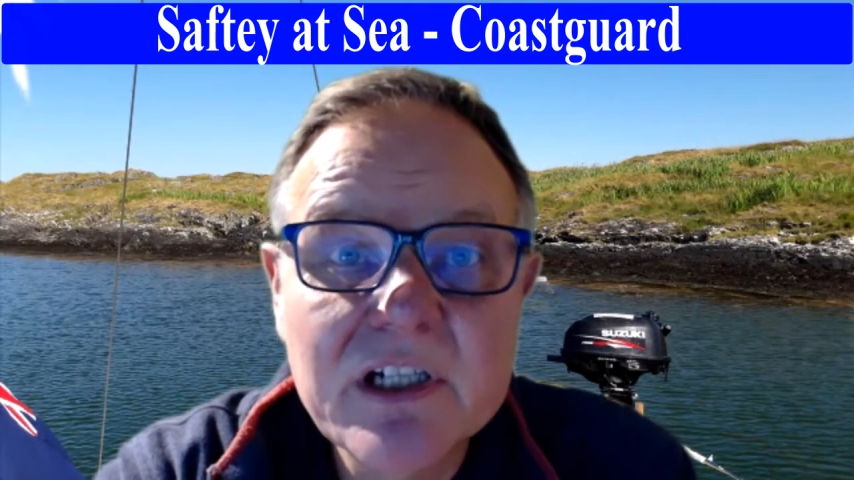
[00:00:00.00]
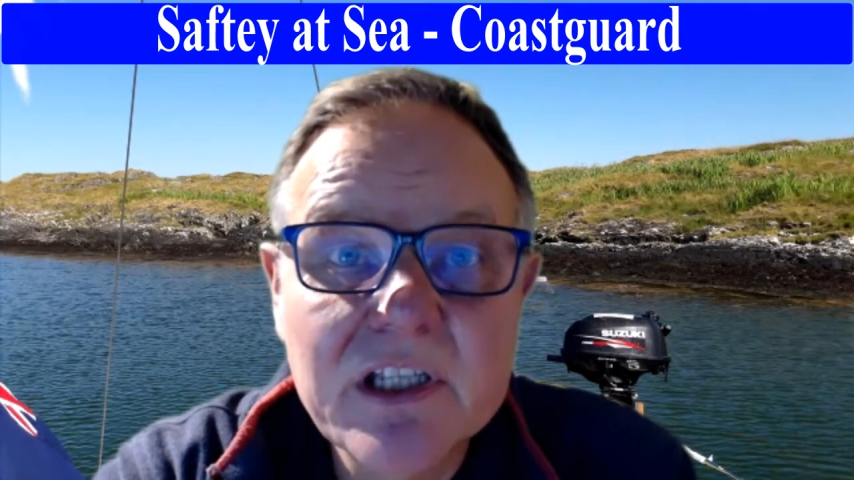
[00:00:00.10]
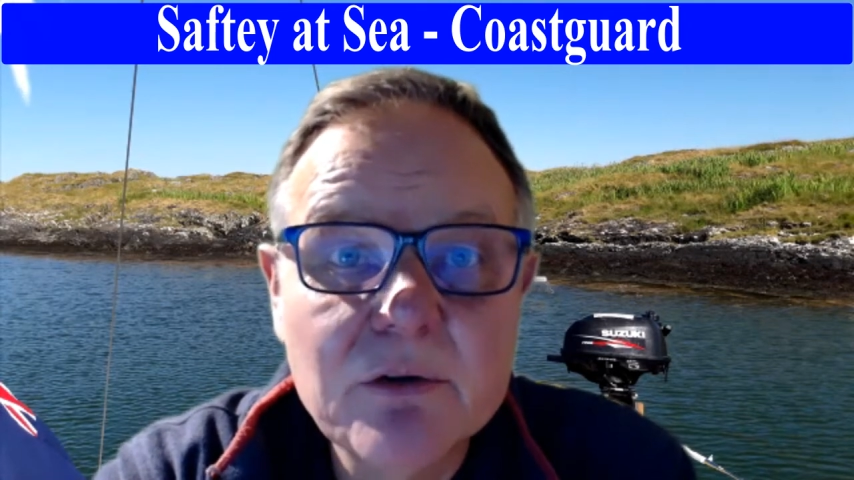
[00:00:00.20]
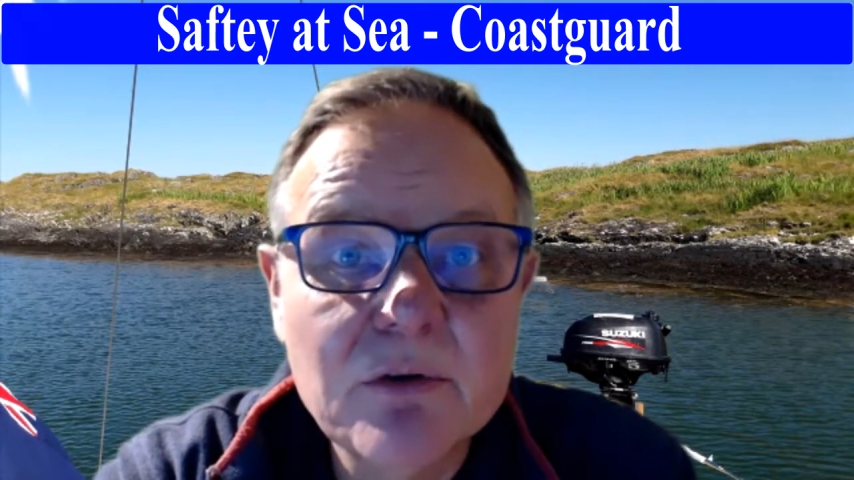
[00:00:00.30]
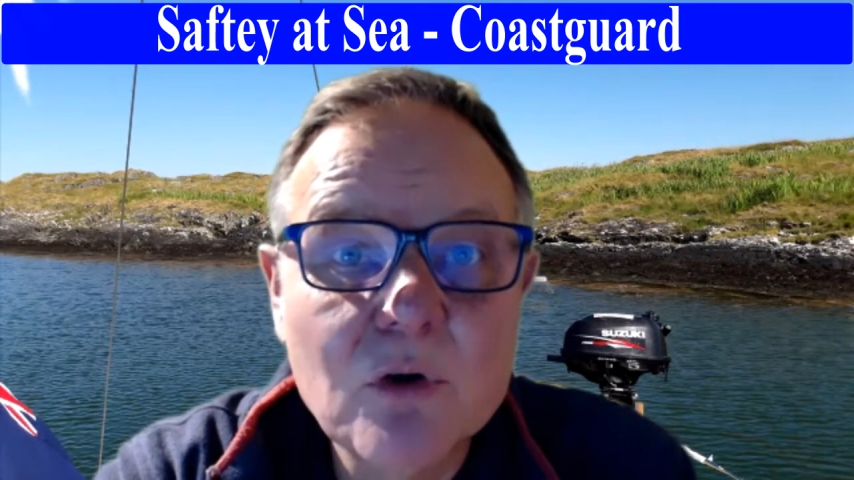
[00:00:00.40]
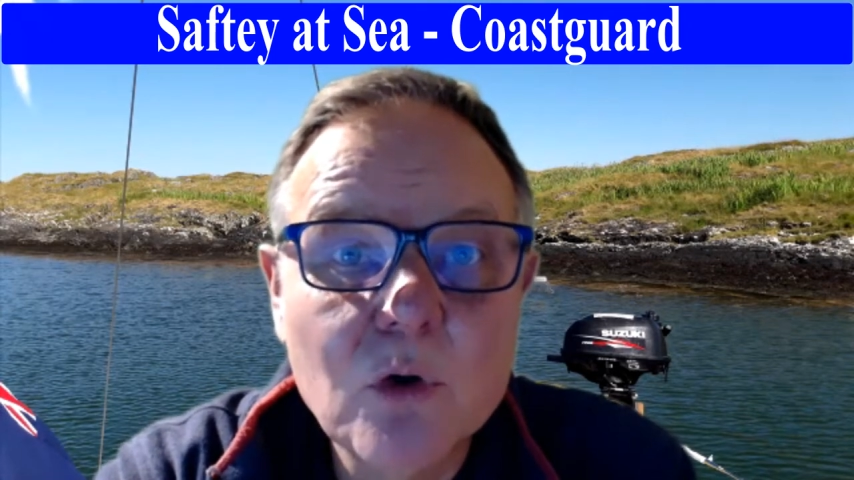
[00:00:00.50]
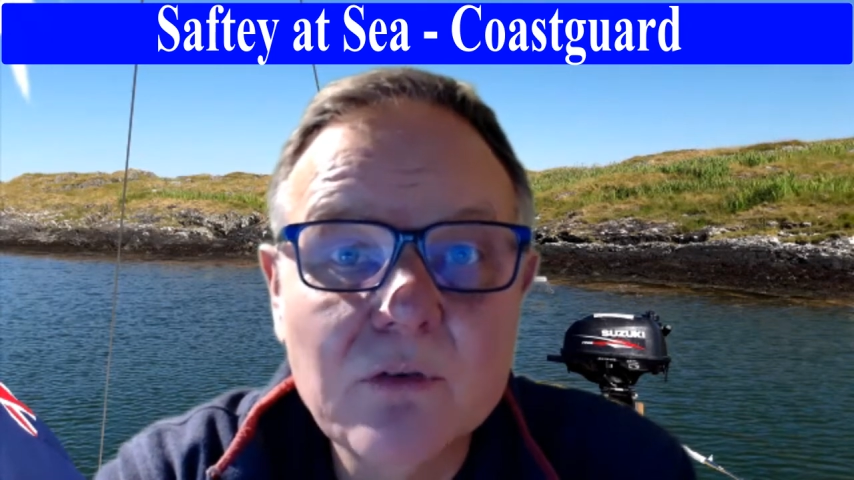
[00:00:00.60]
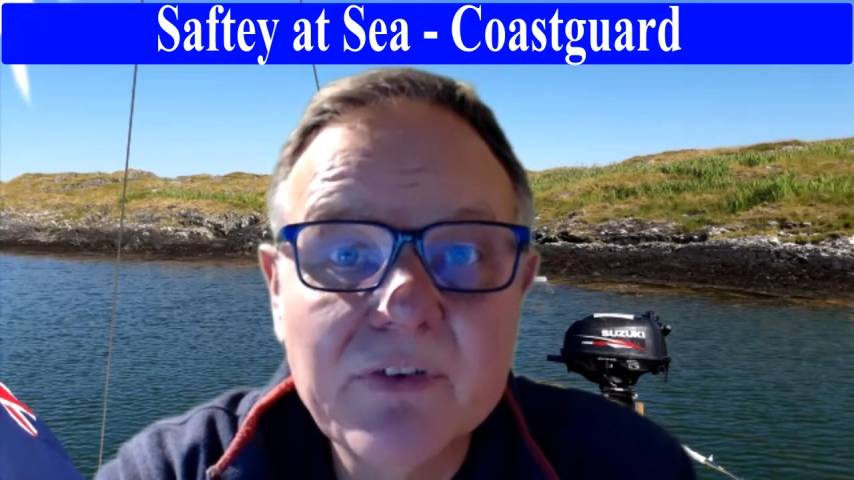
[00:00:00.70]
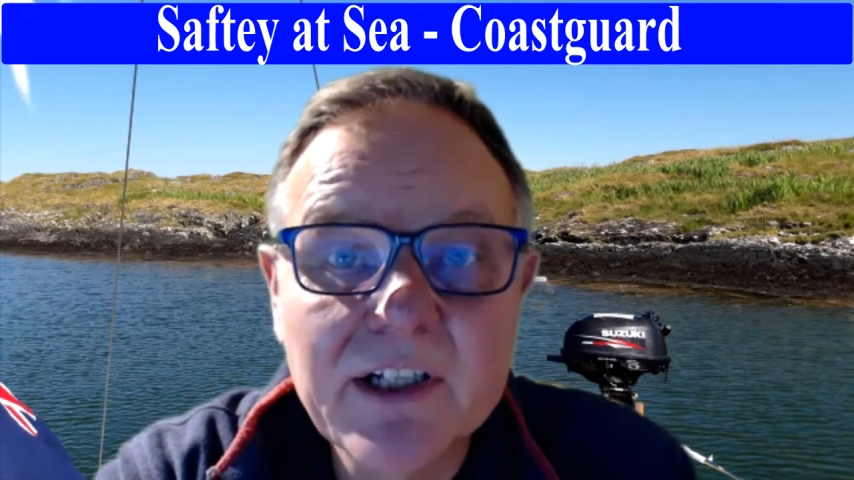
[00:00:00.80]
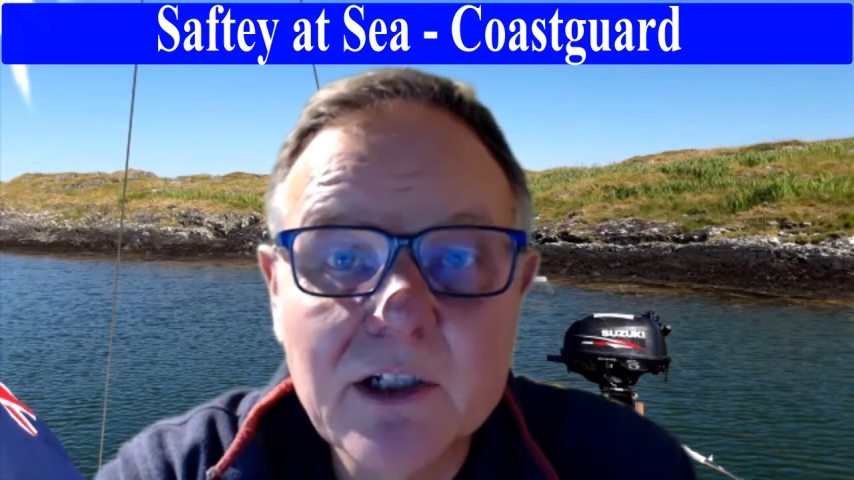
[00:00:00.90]
you can call
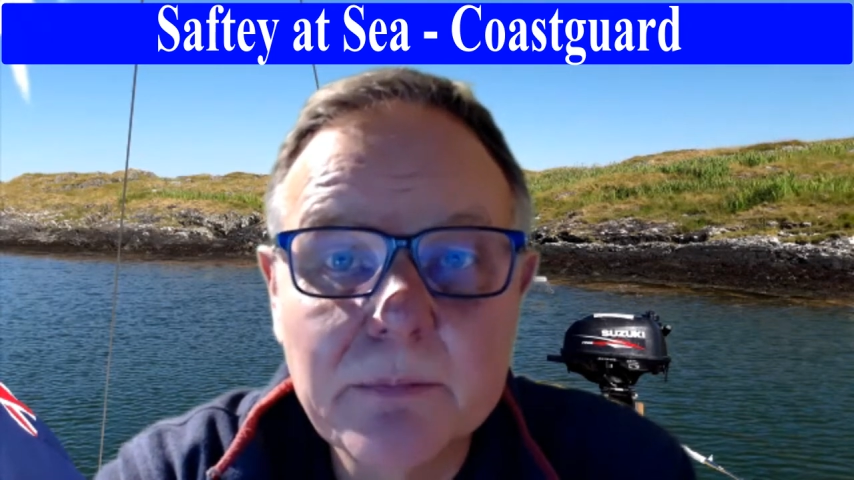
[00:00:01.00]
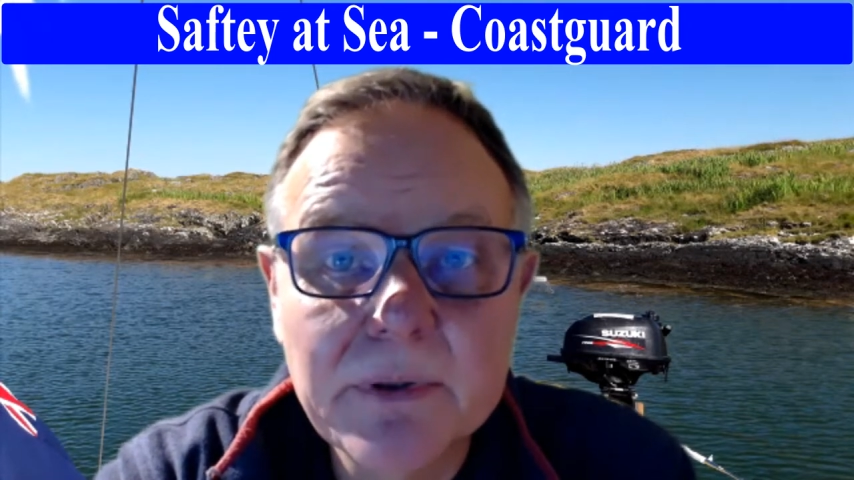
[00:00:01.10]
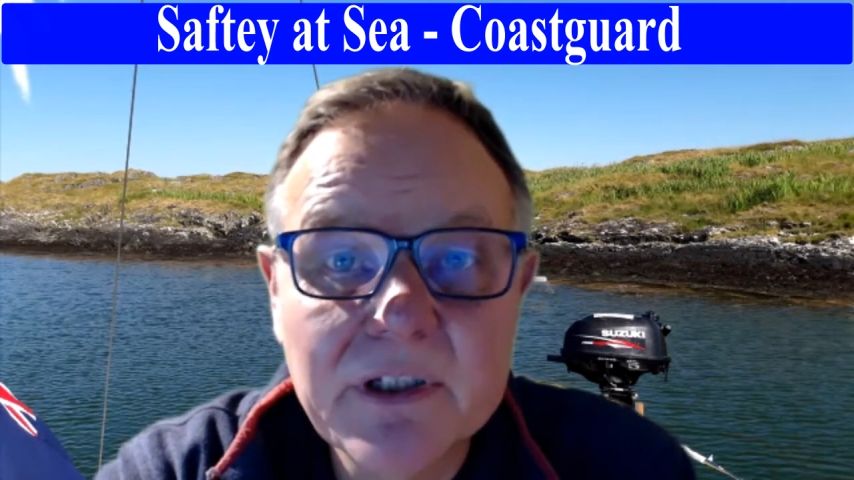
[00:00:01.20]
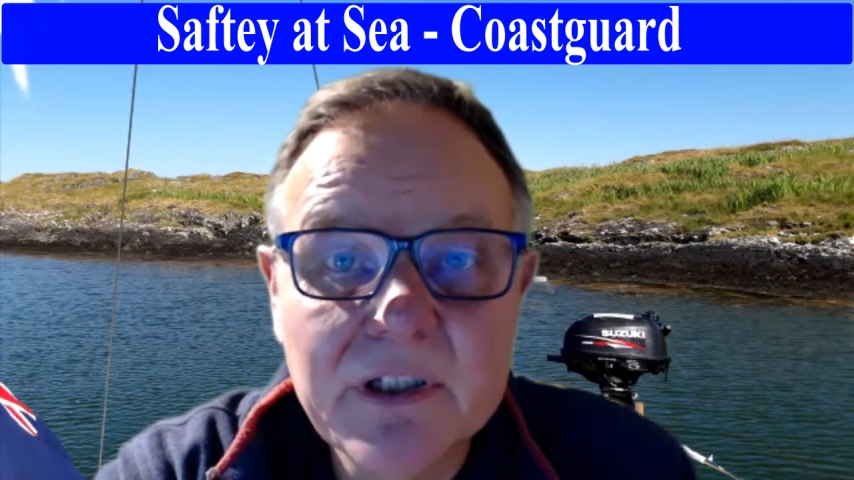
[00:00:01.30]
for help